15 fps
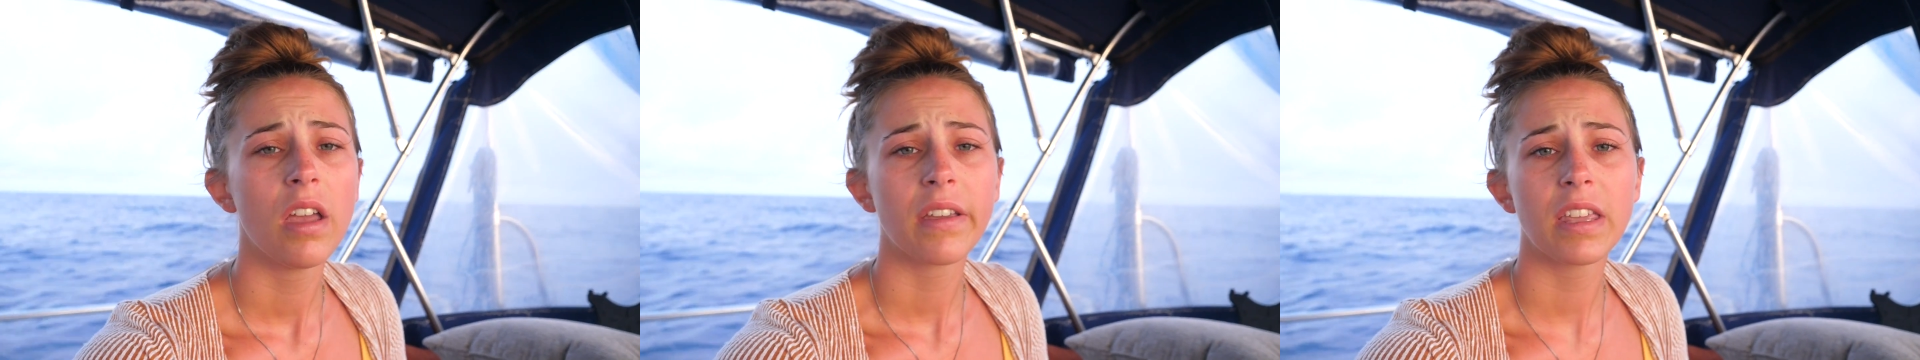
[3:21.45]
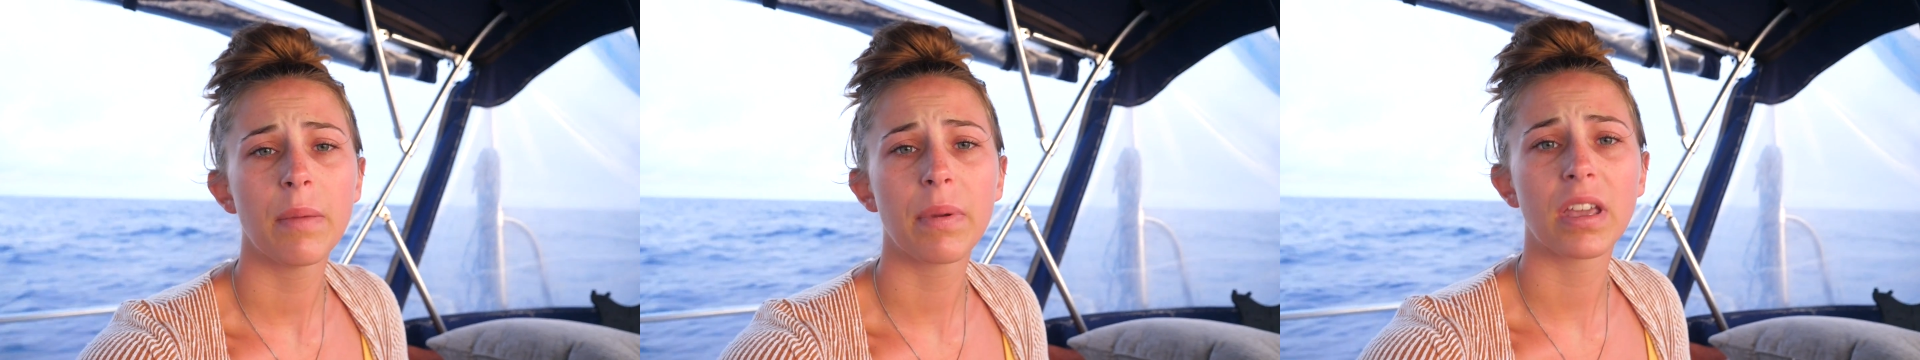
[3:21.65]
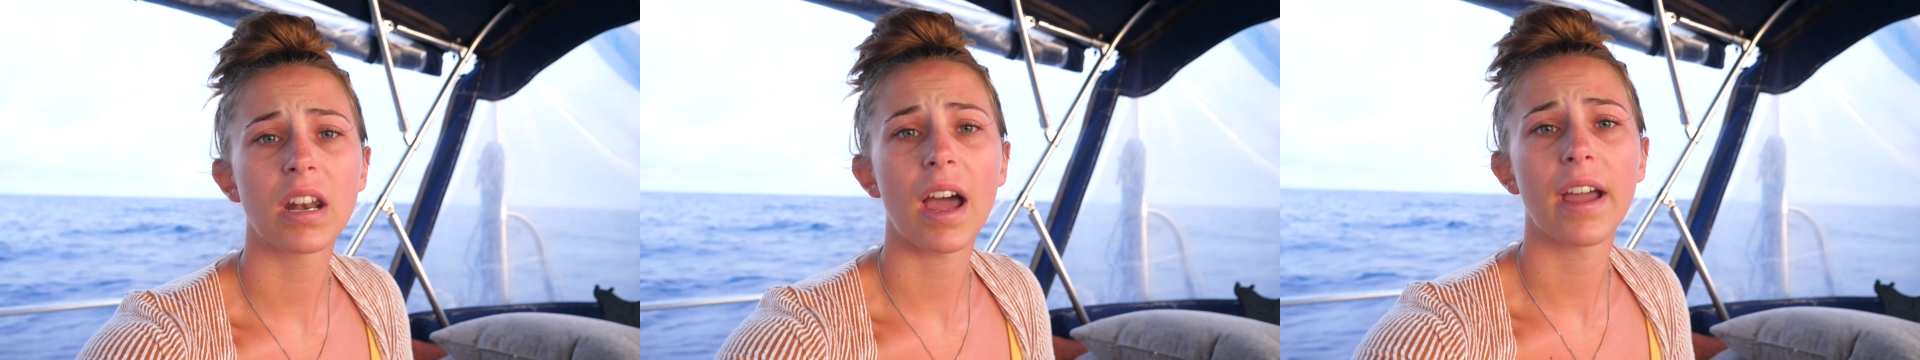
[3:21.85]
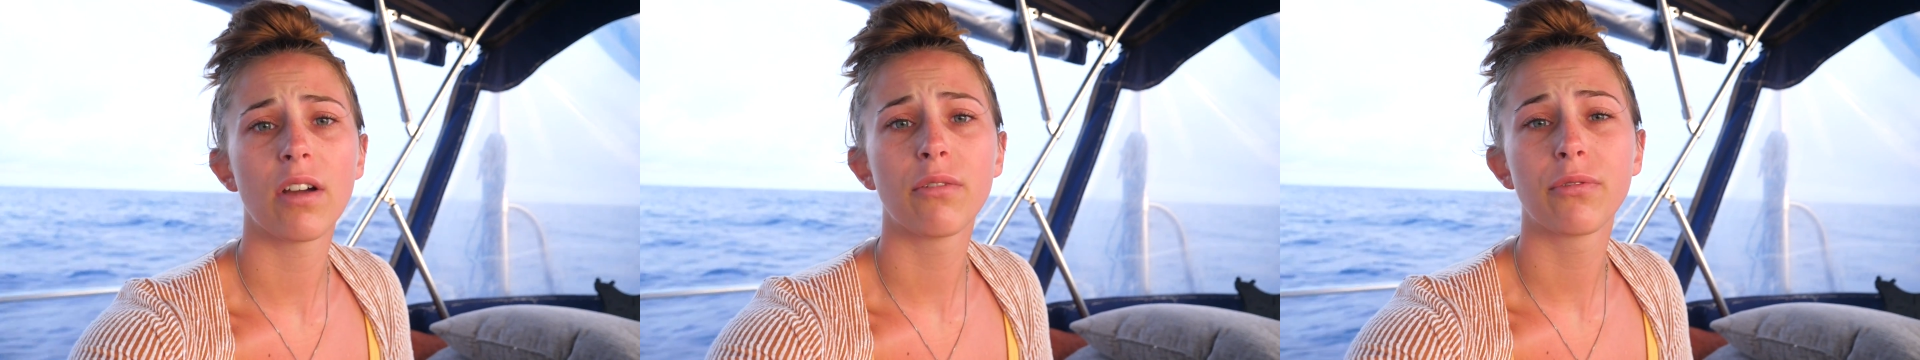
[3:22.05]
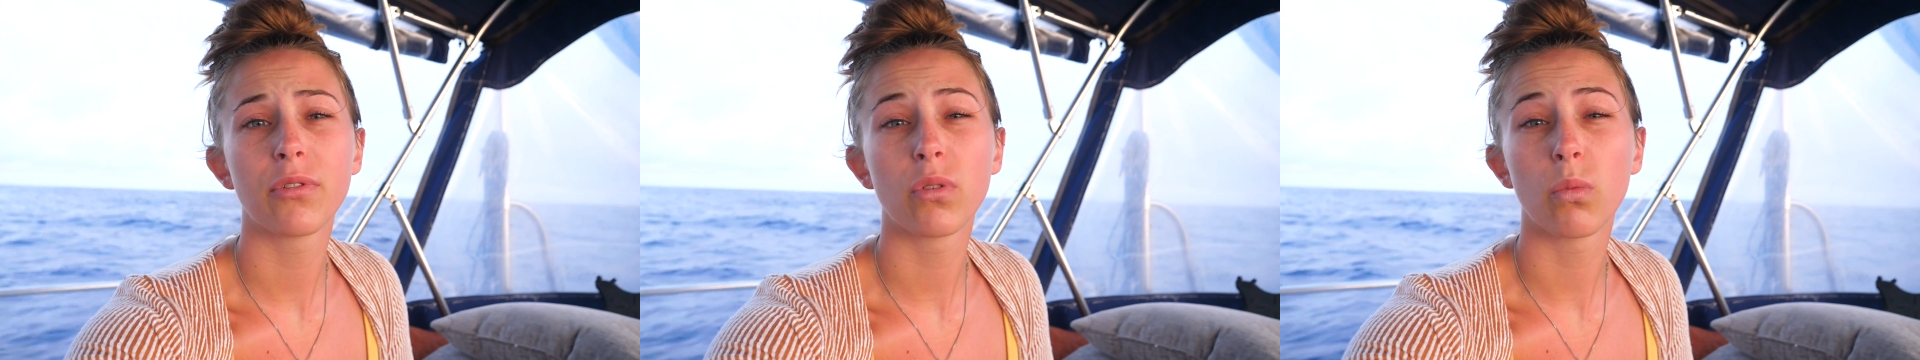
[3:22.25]
keeping an eye
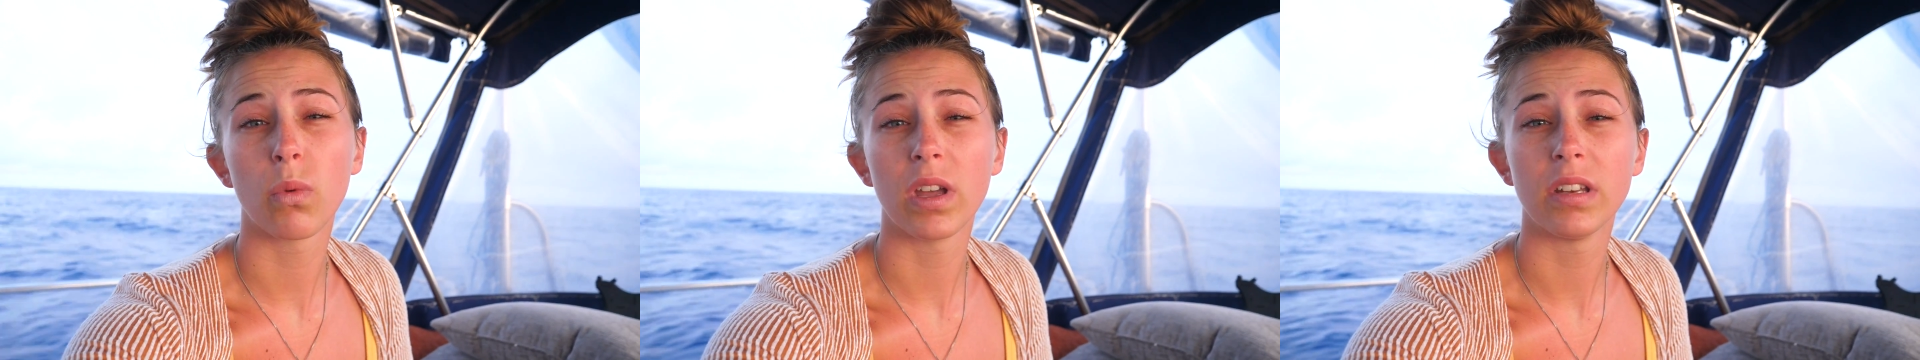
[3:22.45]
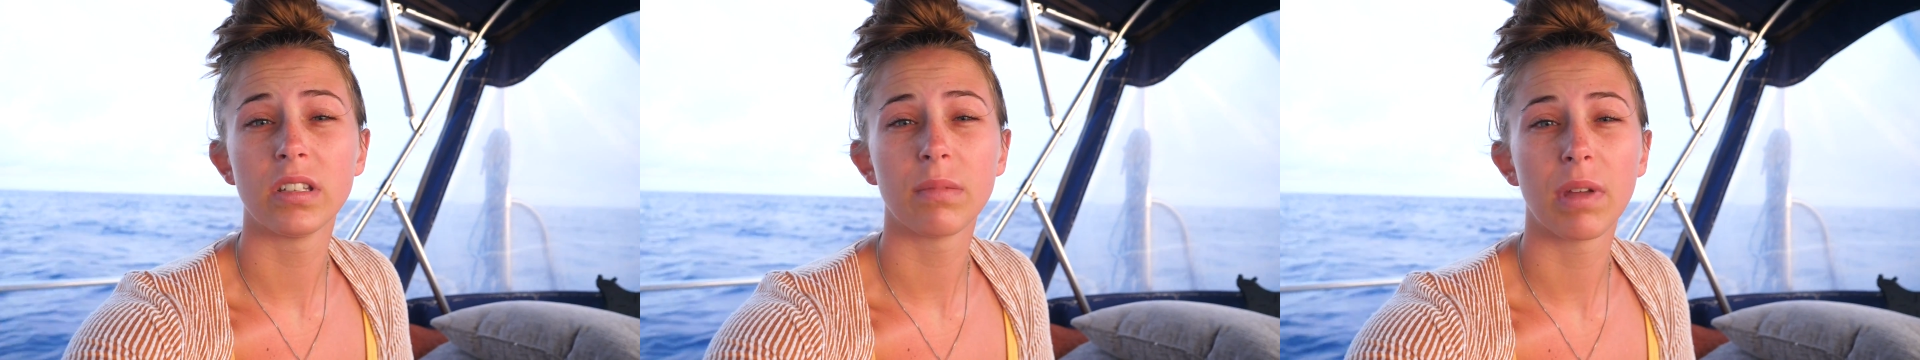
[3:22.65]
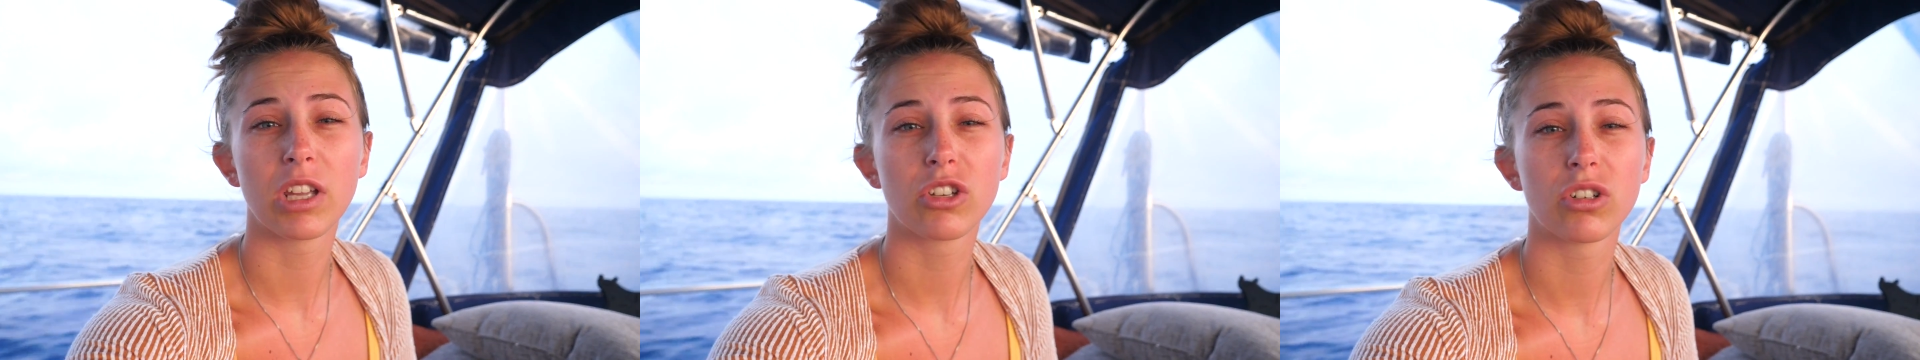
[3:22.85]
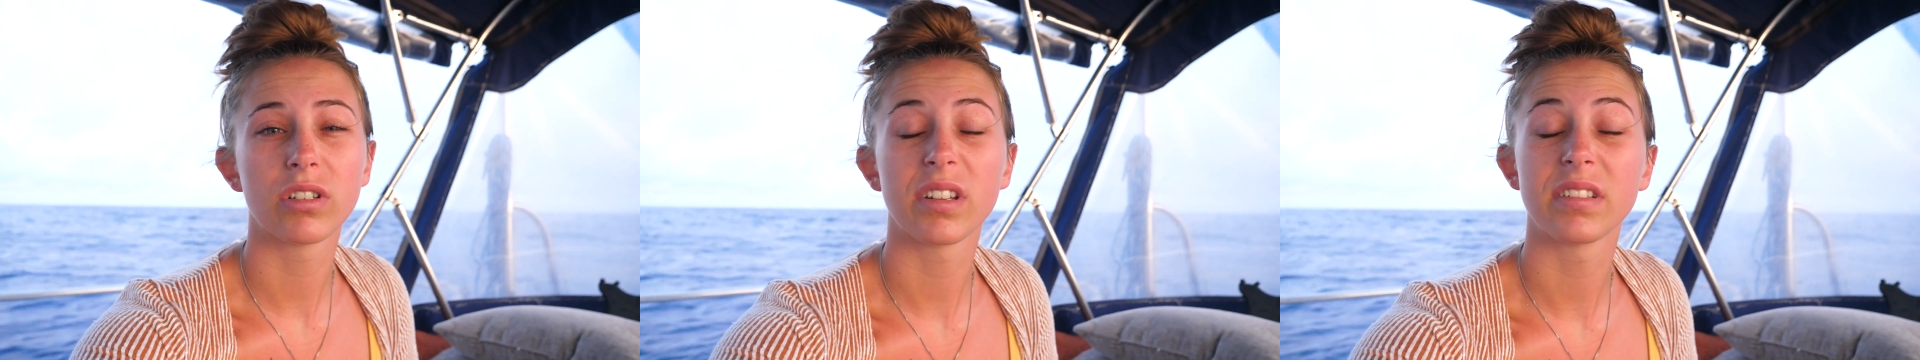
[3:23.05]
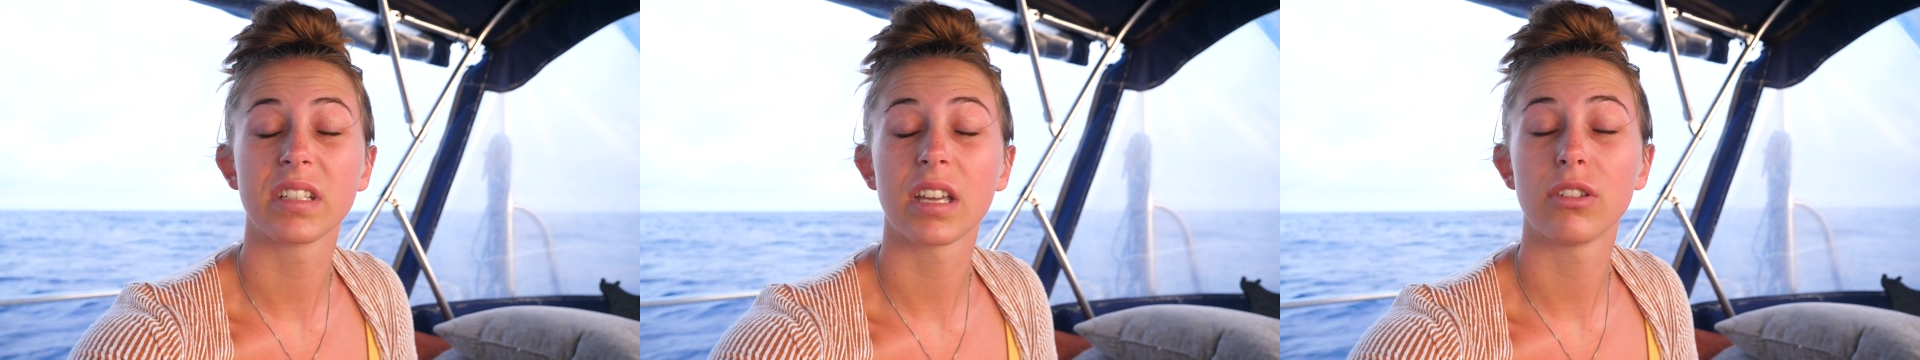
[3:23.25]
out for the wind to make sure it
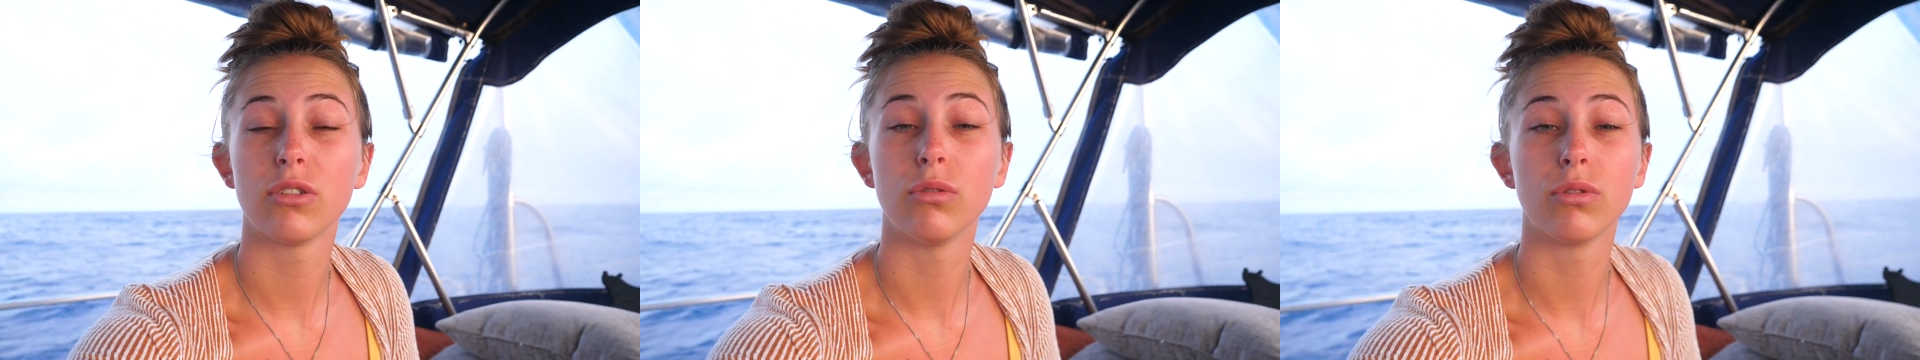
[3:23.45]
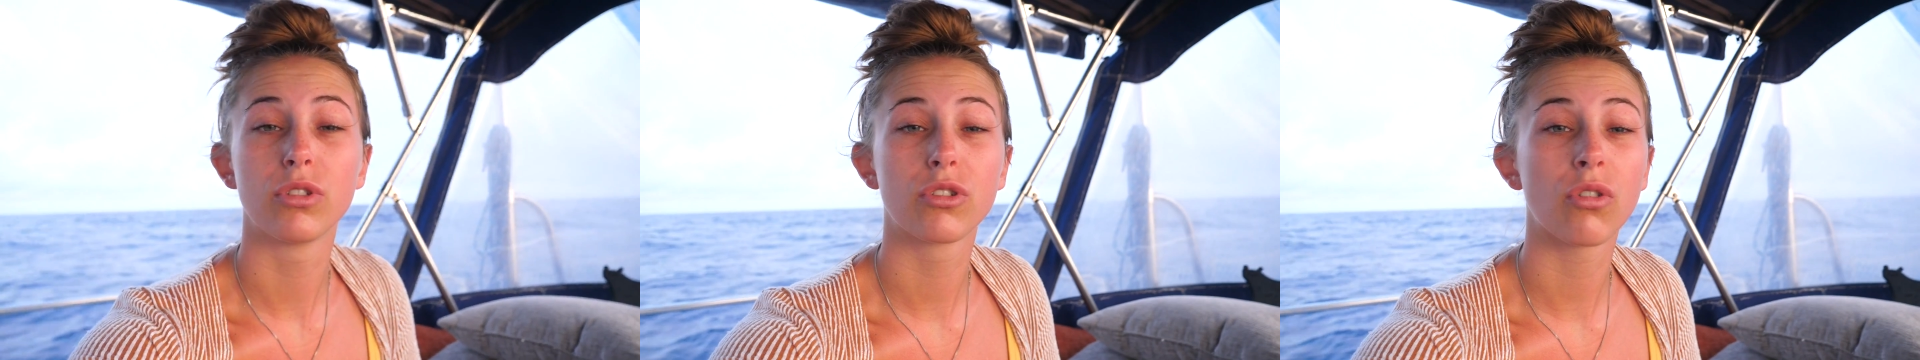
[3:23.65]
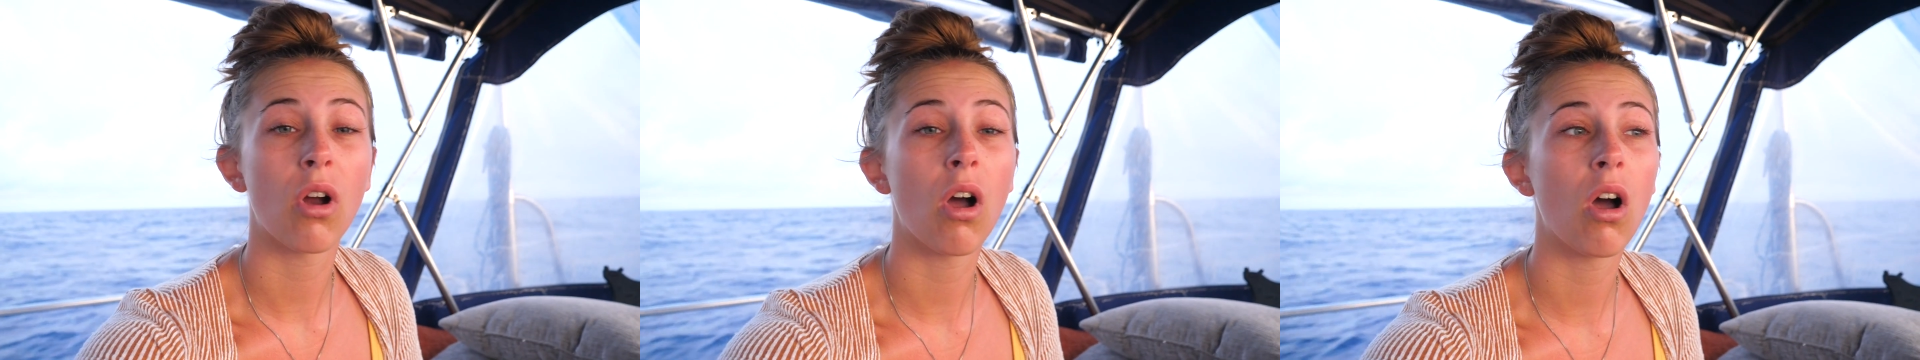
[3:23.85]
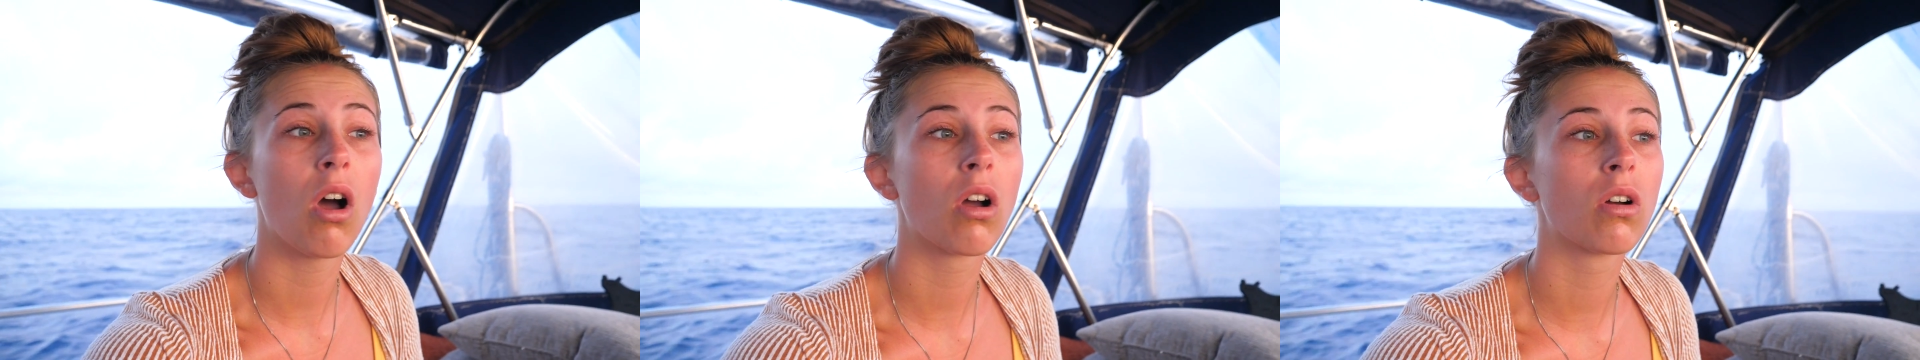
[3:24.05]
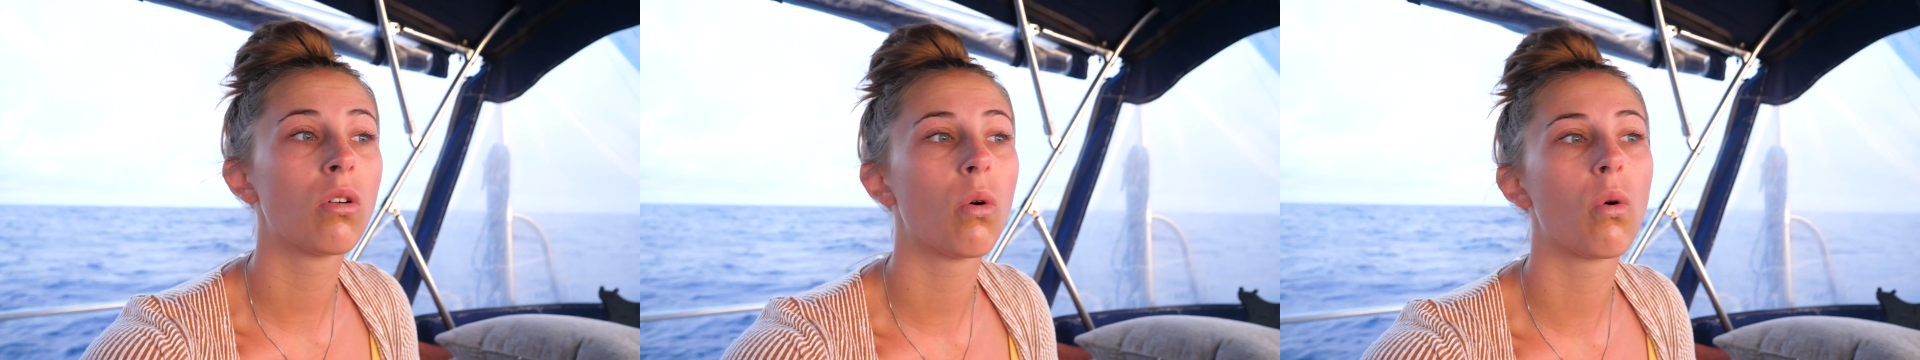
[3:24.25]
doesn't get too strong,